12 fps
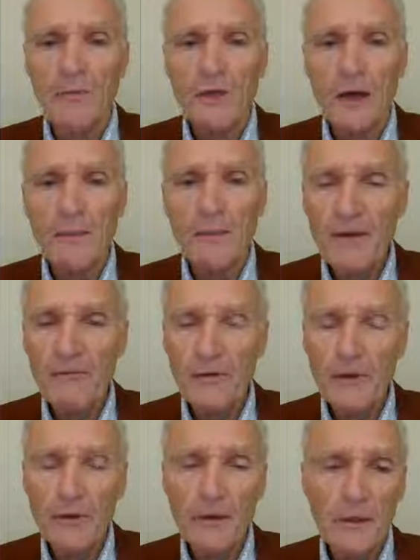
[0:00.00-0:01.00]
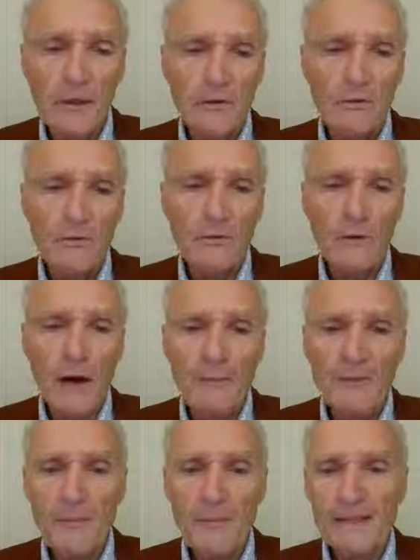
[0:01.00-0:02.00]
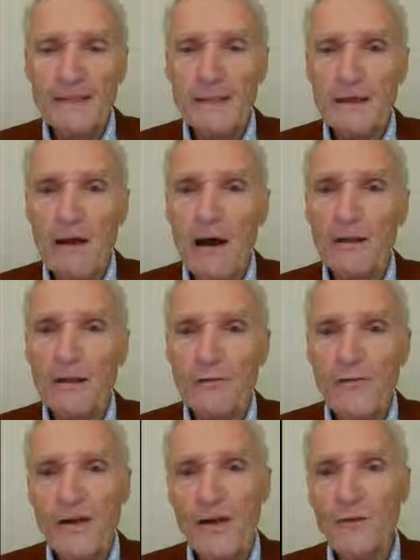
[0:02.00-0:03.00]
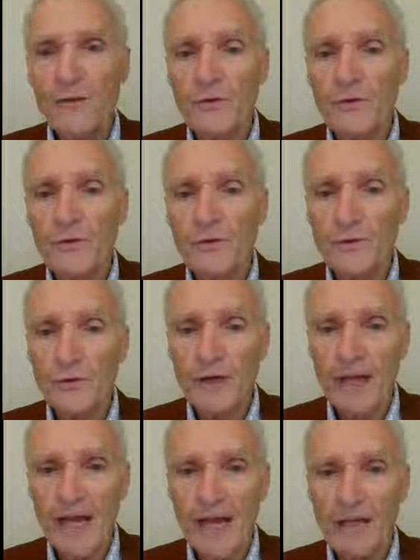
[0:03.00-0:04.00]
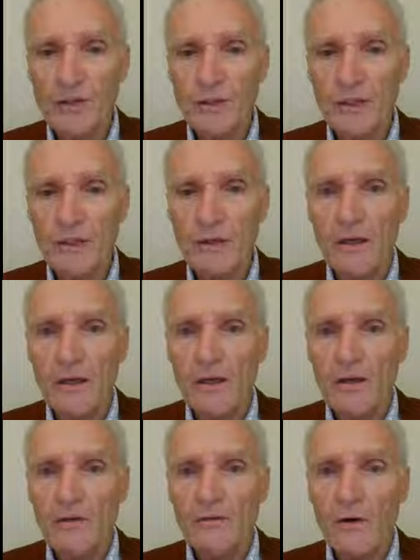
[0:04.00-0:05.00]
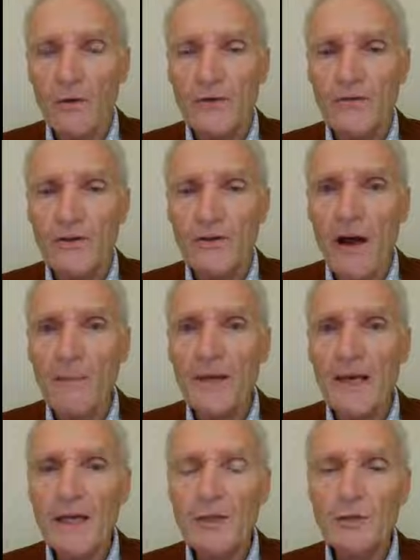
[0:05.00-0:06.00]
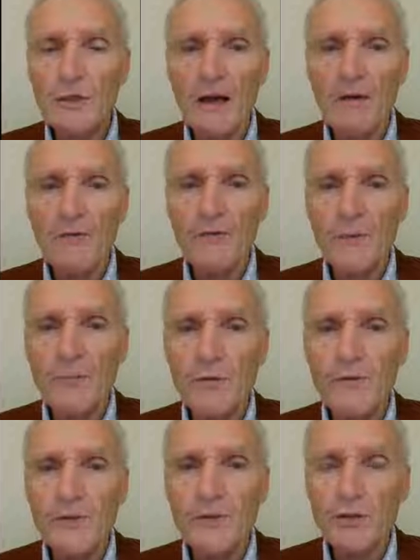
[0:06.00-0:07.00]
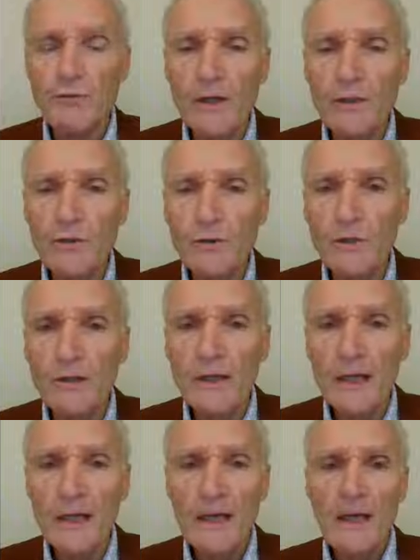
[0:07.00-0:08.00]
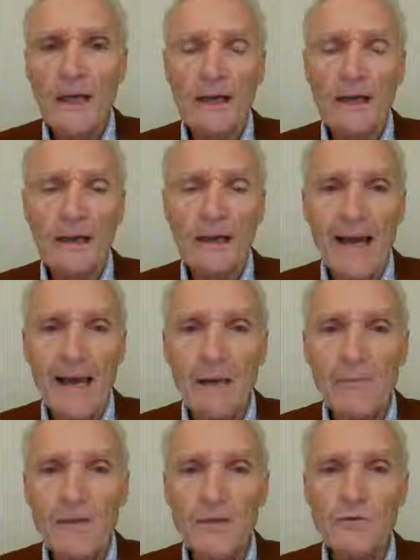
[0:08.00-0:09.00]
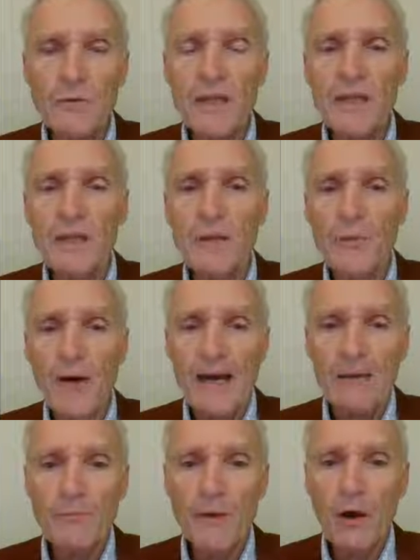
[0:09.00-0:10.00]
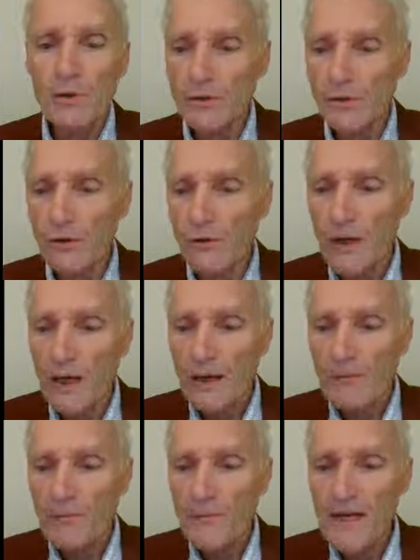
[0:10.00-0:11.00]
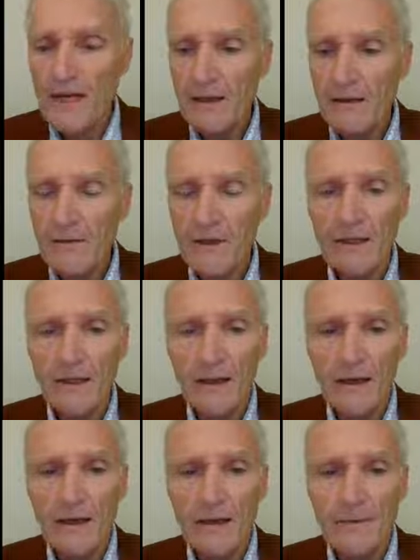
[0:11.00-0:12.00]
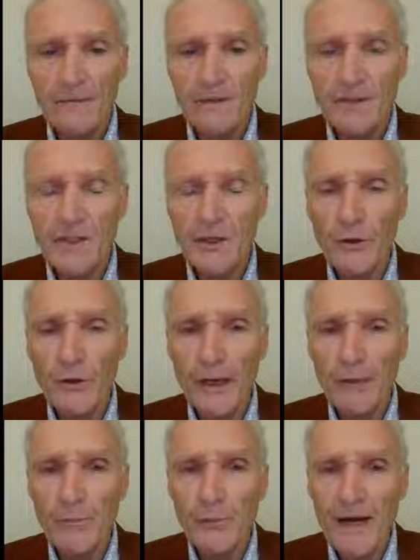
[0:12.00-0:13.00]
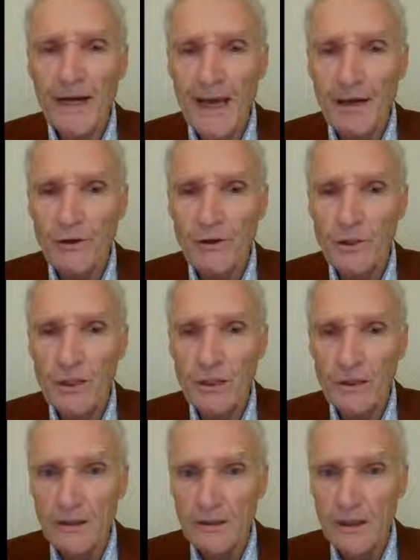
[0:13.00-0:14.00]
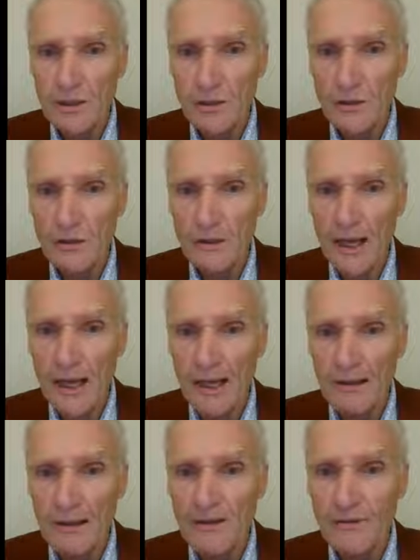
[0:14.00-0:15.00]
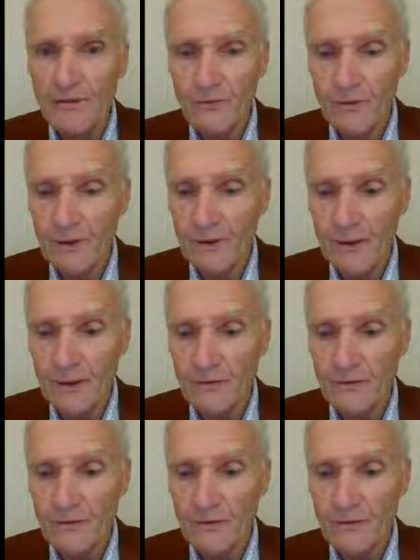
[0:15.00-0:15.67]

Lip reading: which are pivotal to optimizing cognitive health during aging. So it's a combination of improving structural elements within the brain, but also meeting the deteriorating brain energy condition. And this